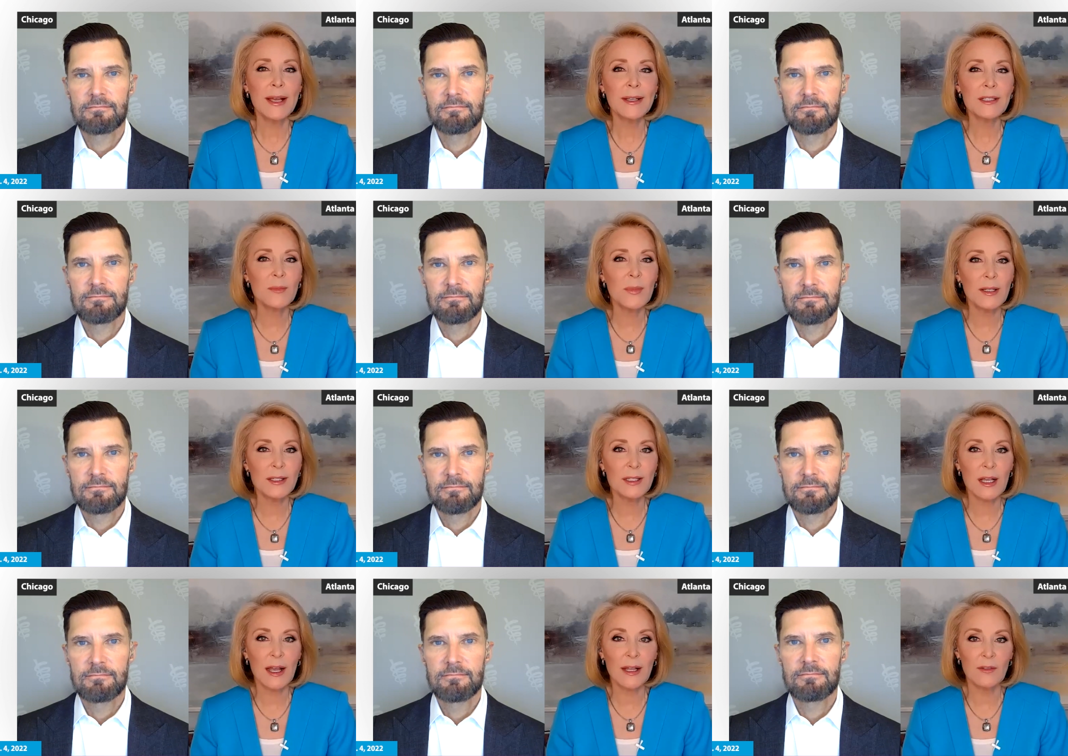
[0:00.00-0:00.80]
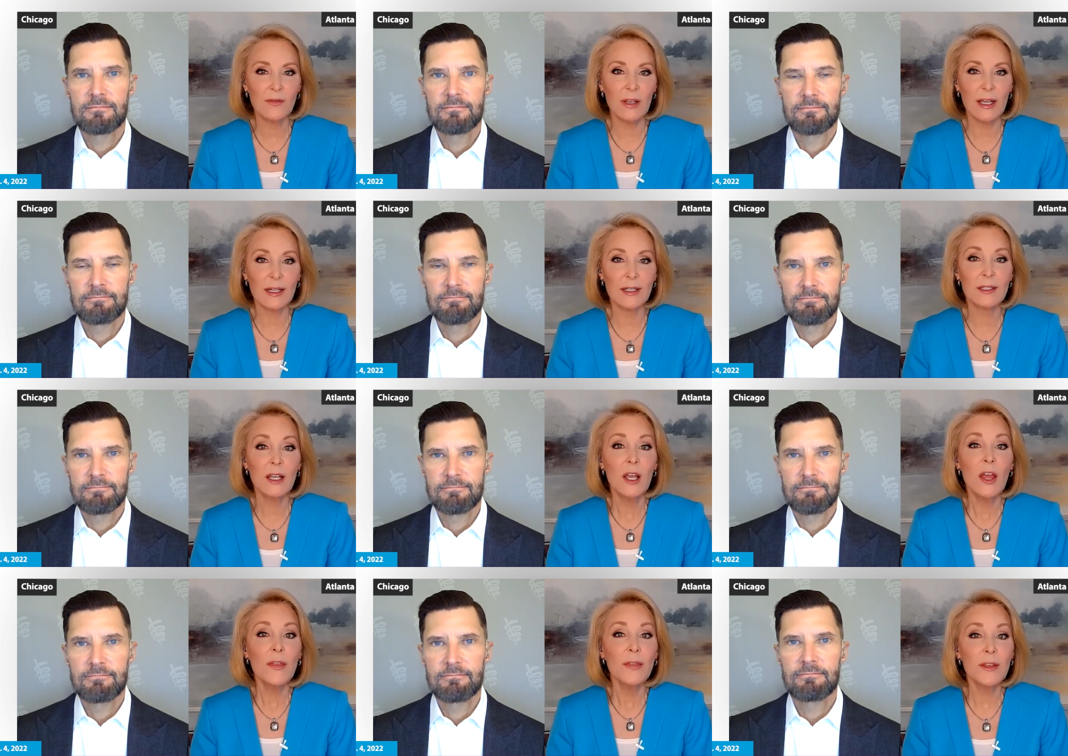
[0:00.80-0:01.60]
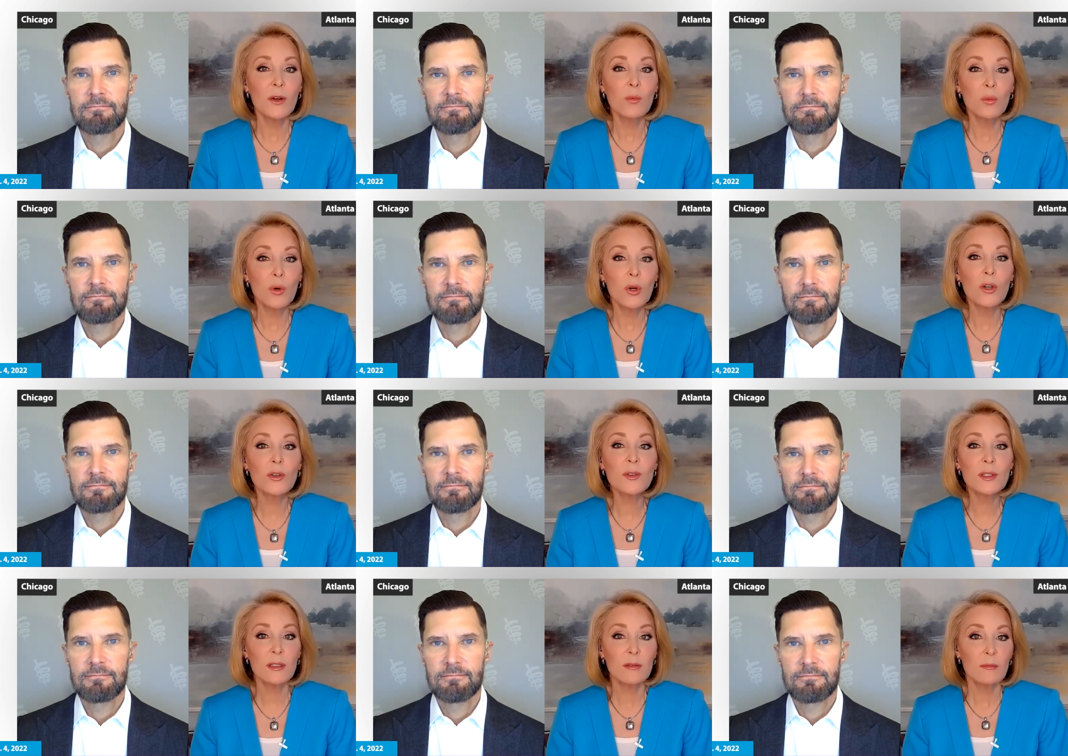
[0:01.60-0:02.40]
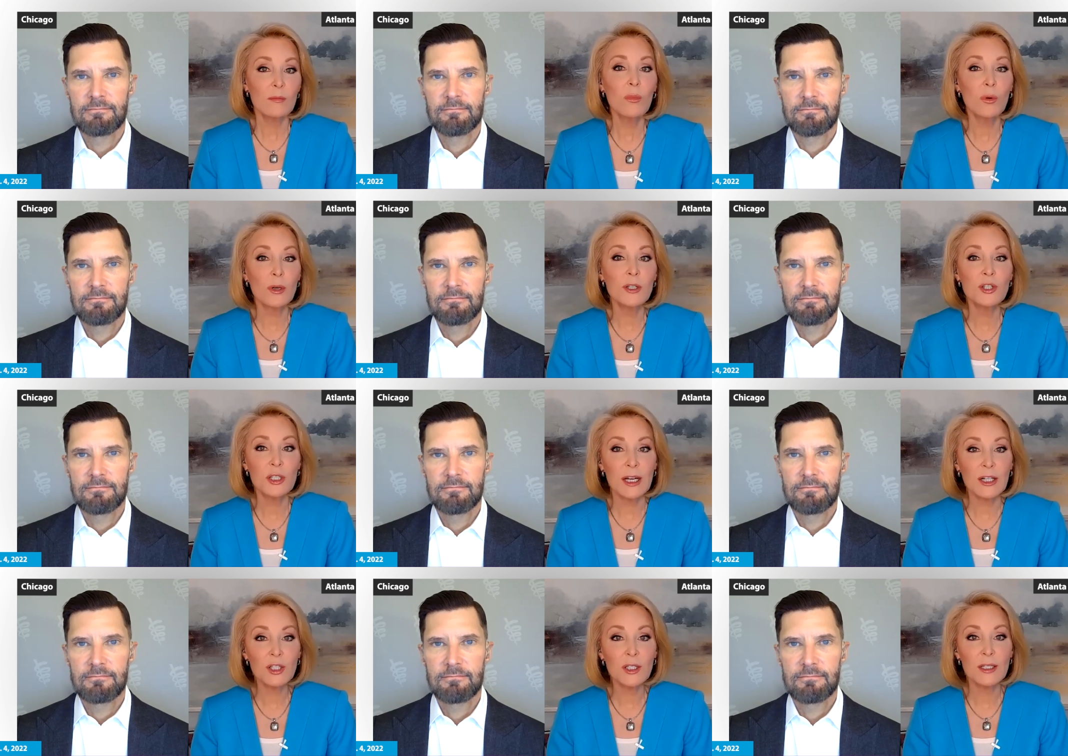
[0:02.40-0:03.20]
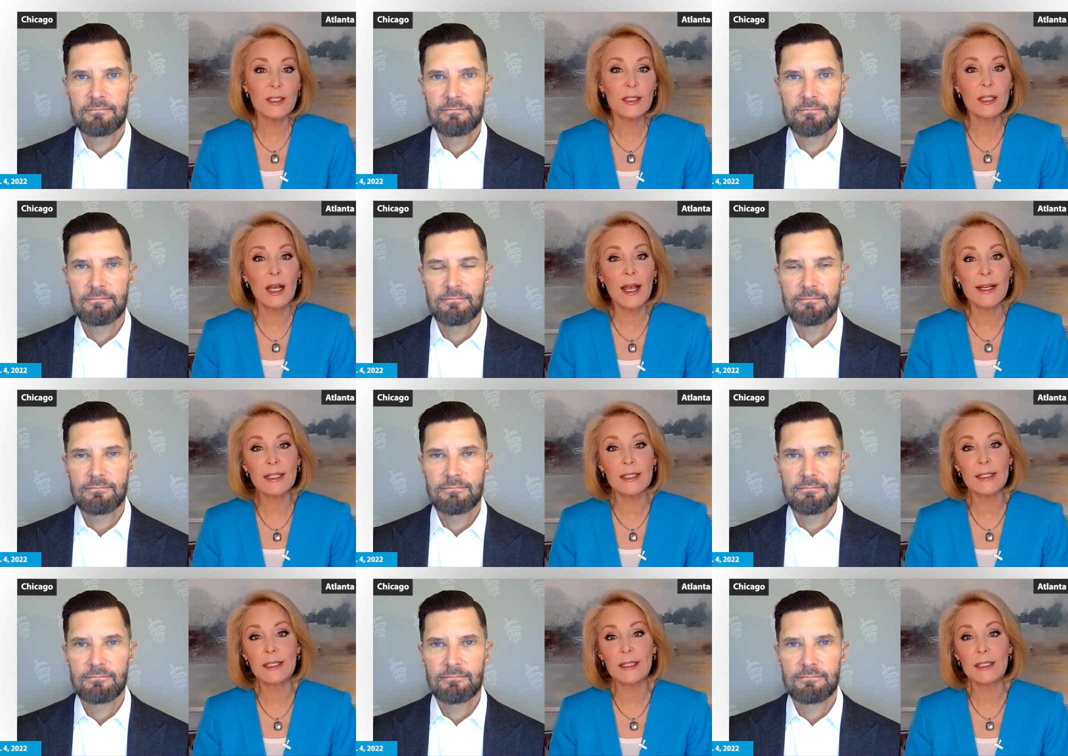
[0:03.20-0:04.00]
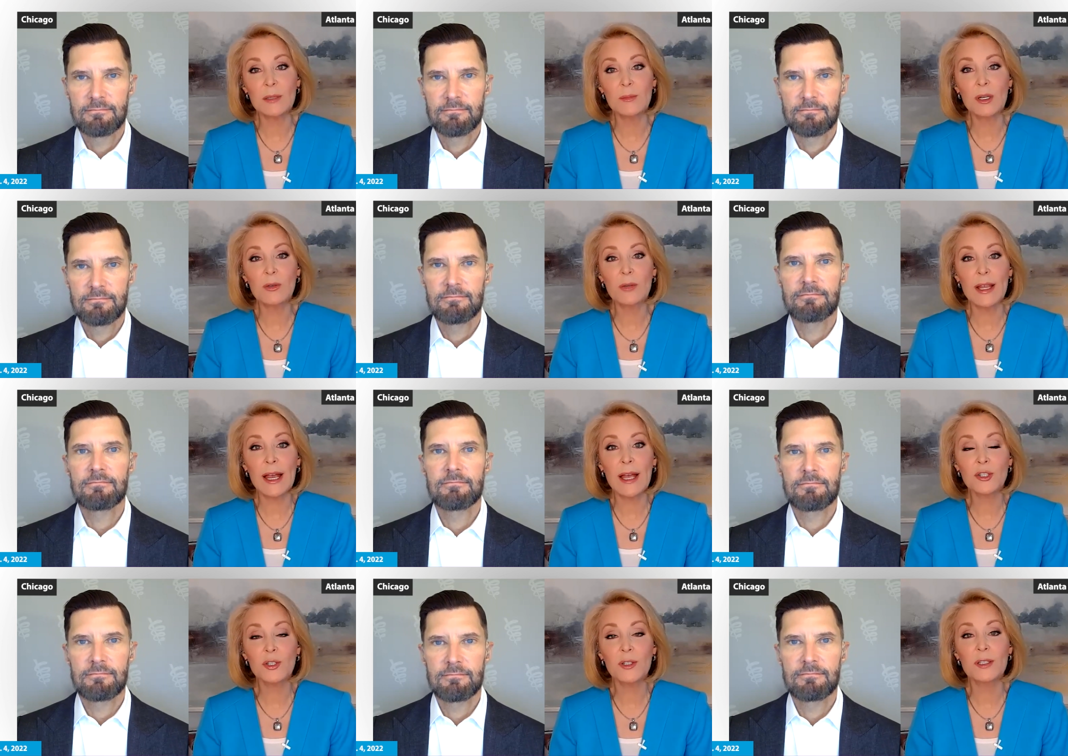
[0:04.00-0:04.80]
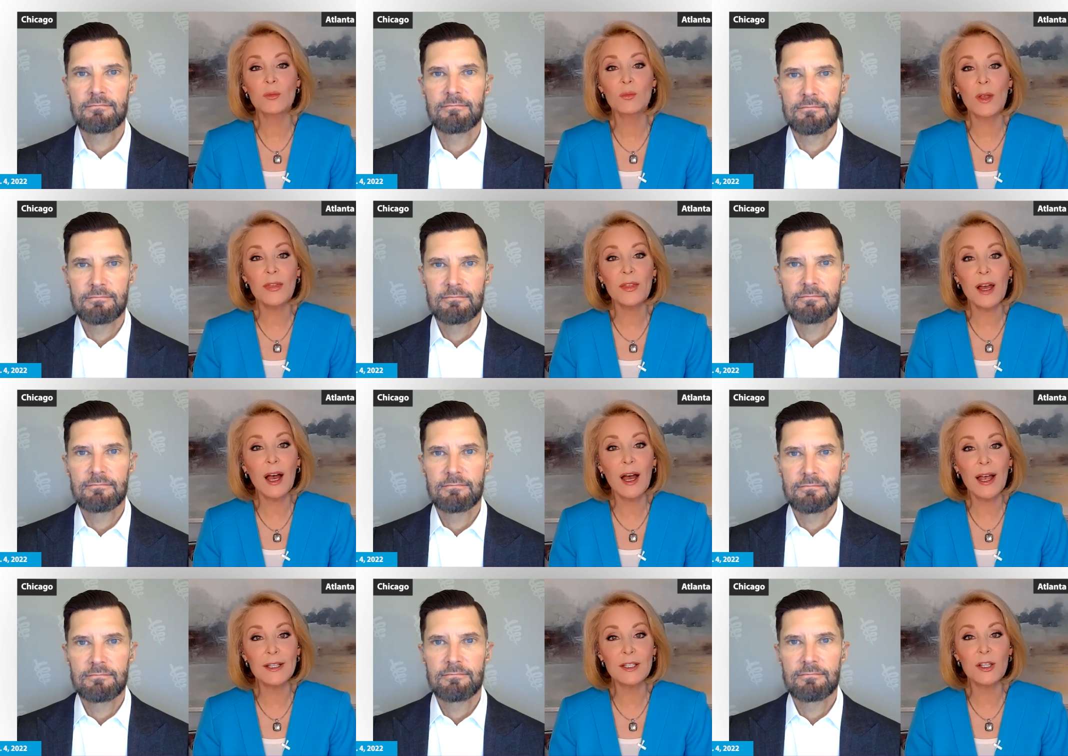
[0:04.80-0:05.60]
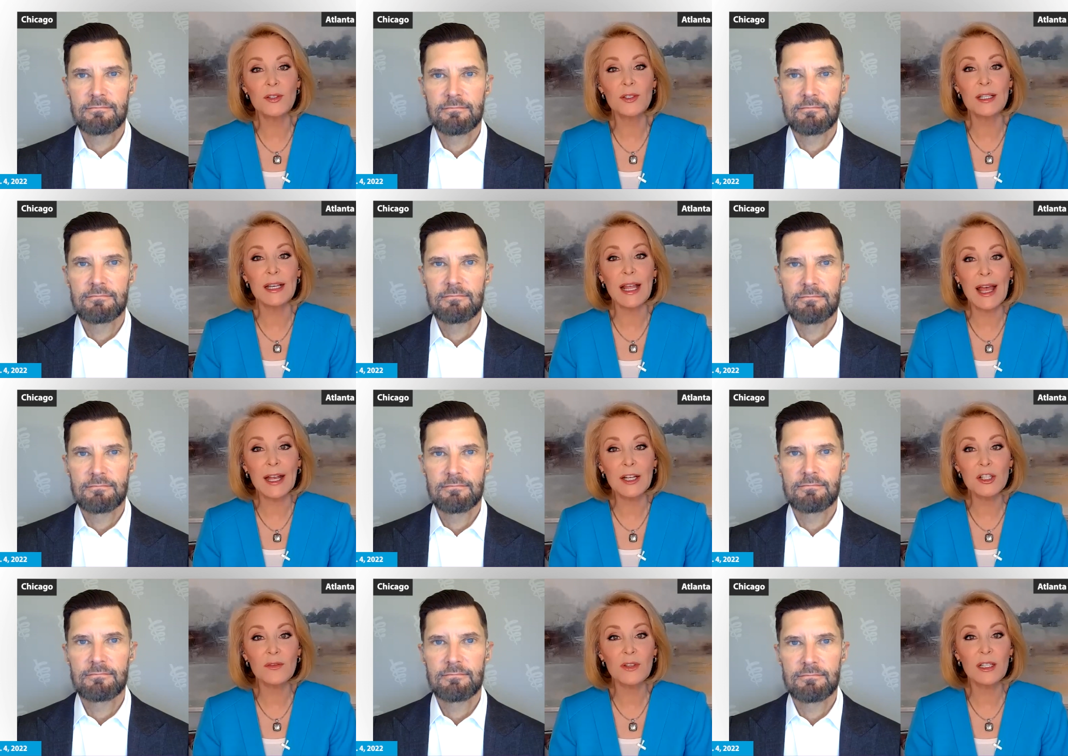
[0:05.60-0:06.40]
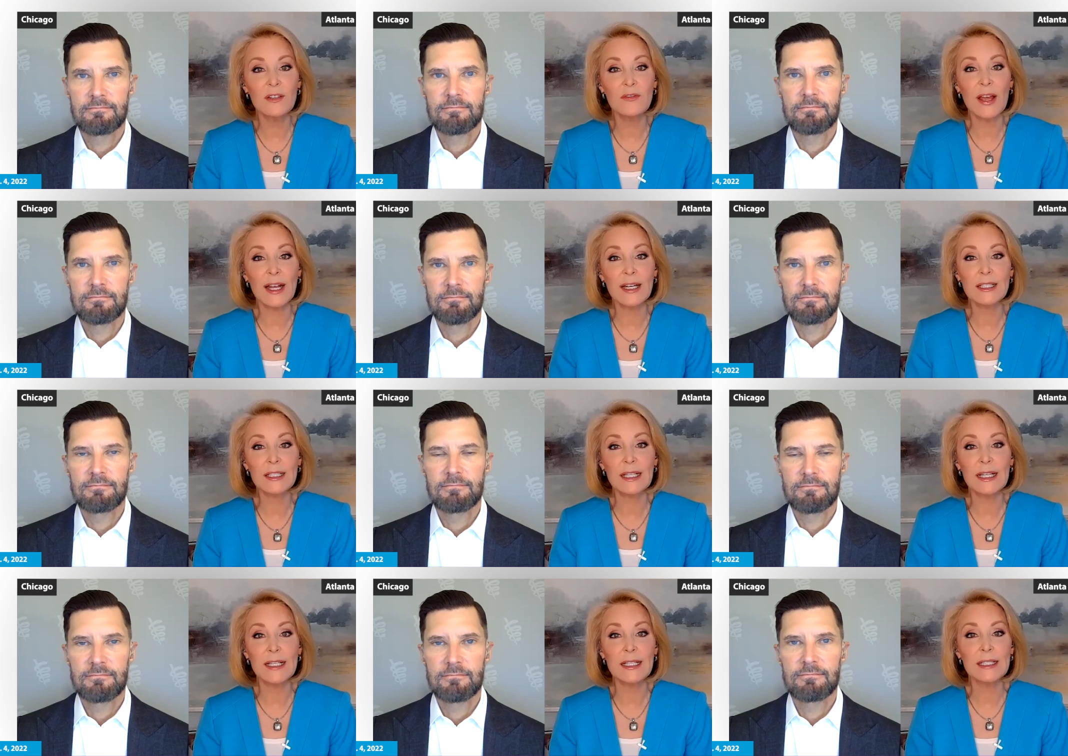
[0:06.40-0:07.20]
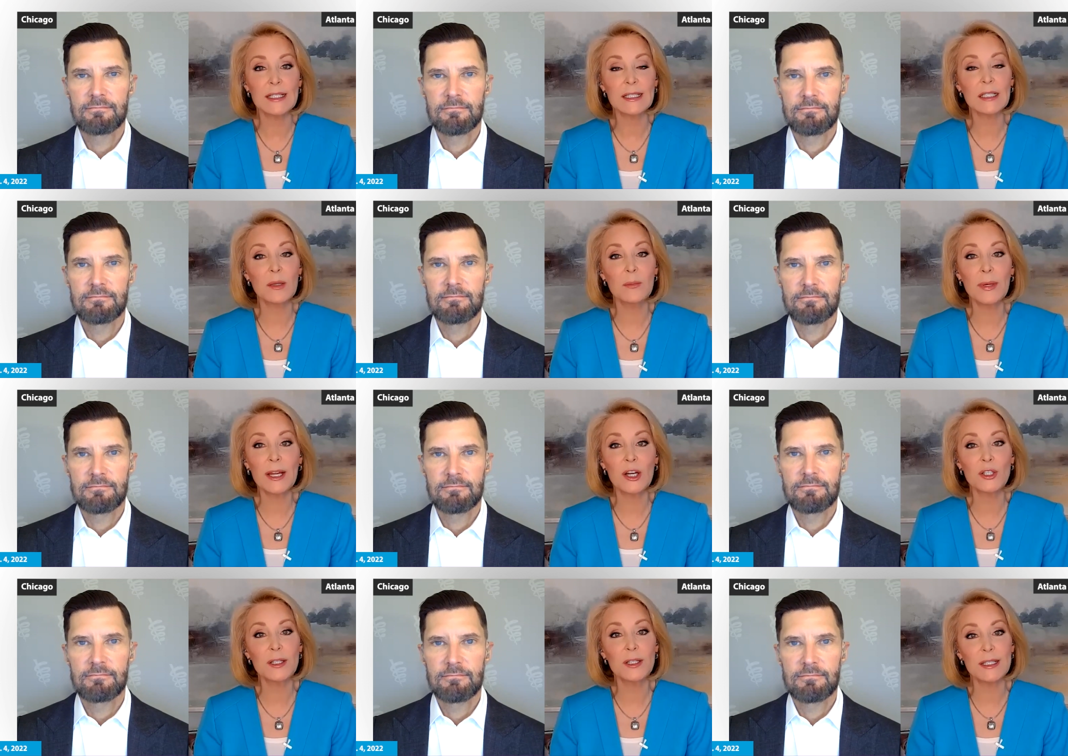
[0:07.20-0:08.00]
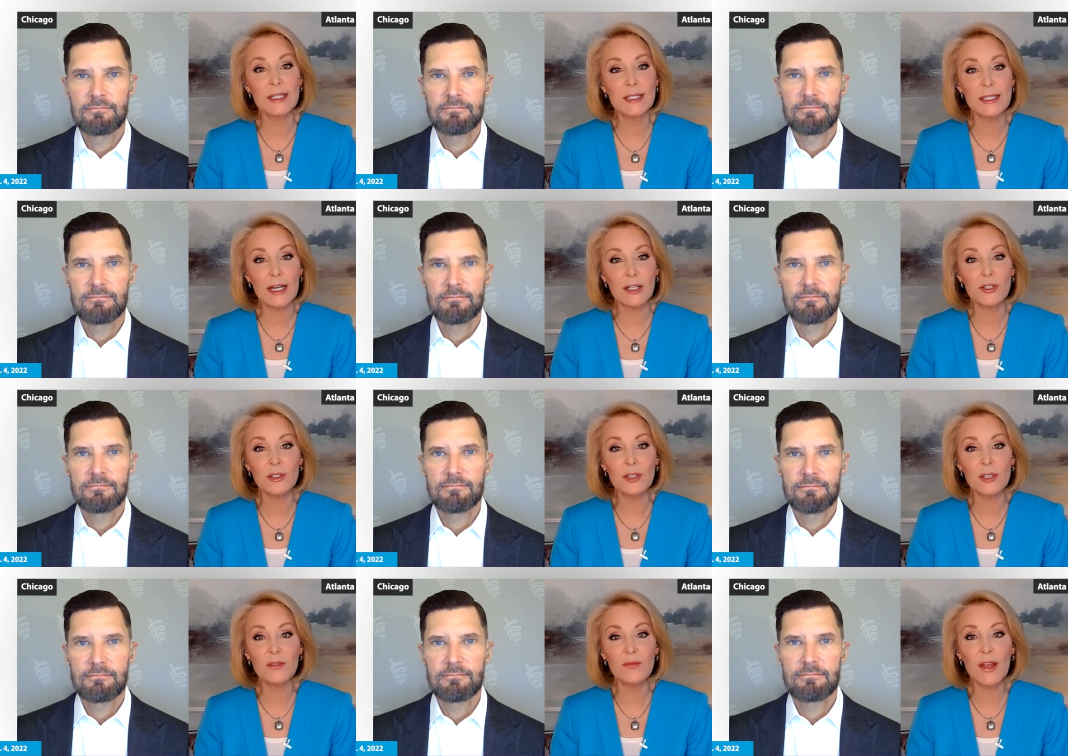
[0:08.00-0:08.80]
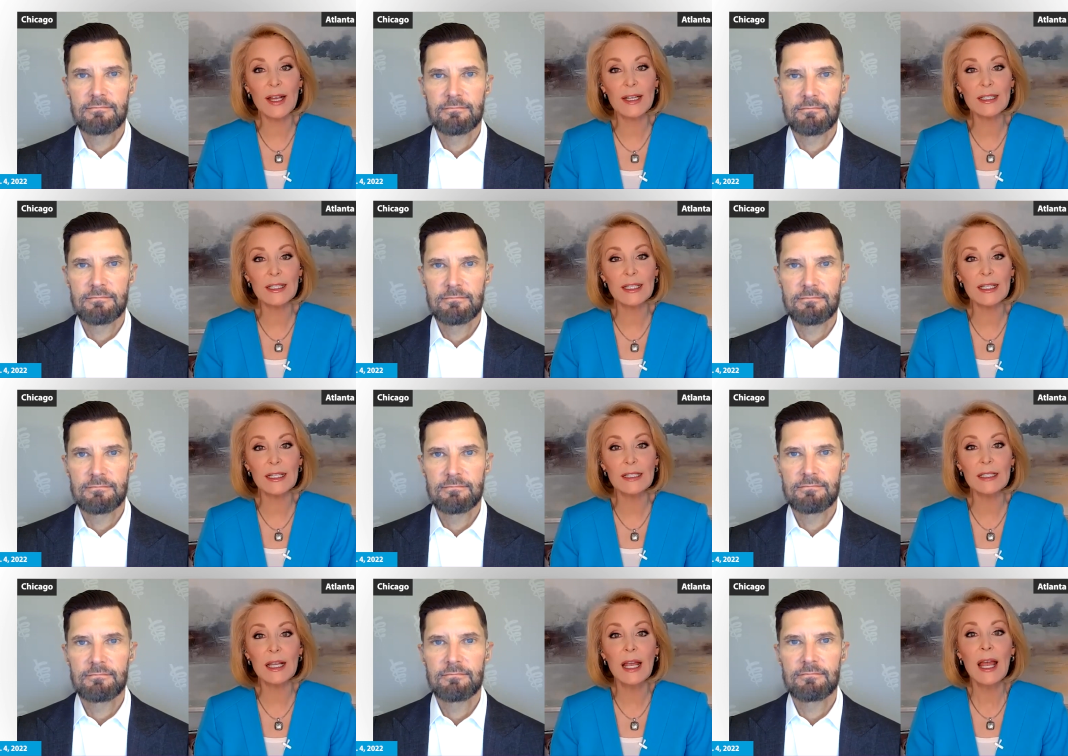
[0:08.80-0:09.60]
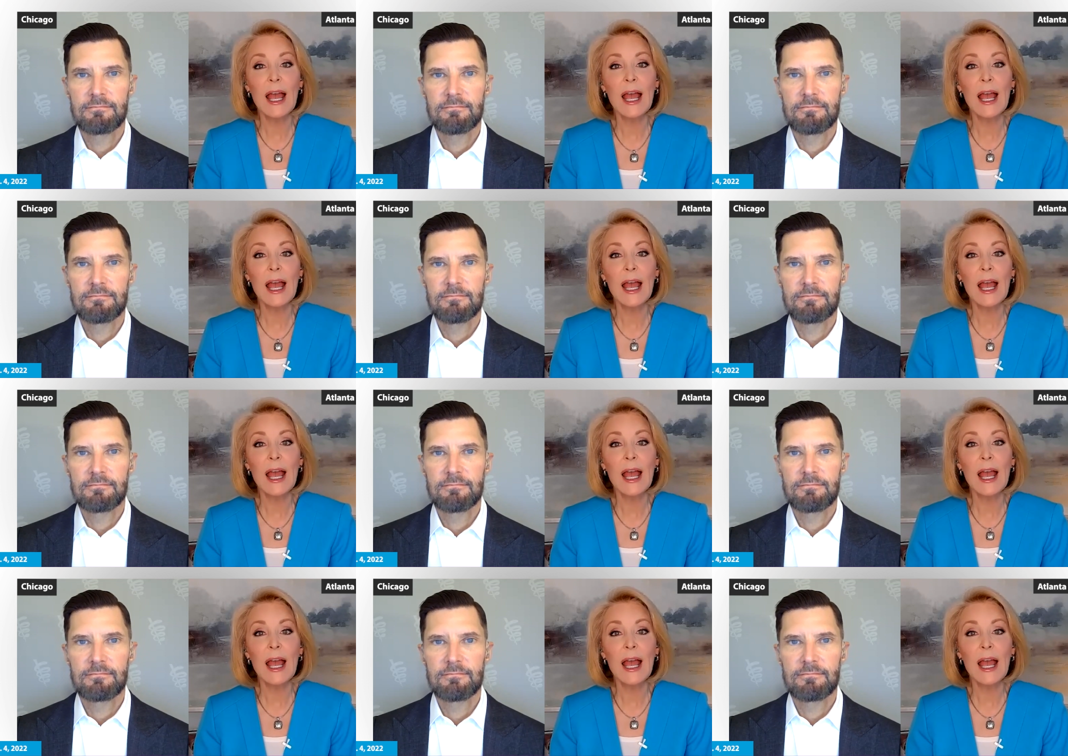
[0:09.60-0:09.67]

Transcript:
Speaker 1: asked about side effects. There were more injection site and systemic reactions with the high dose and adjuvanted vaccines as compared to the standard dose vaccines.